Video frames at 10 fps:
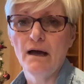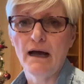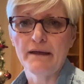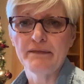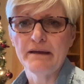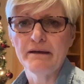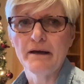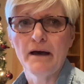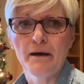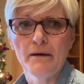I think
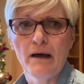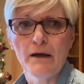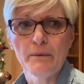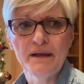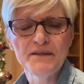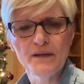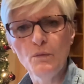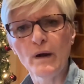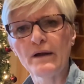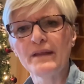uh, I read
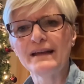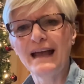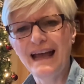somewhere that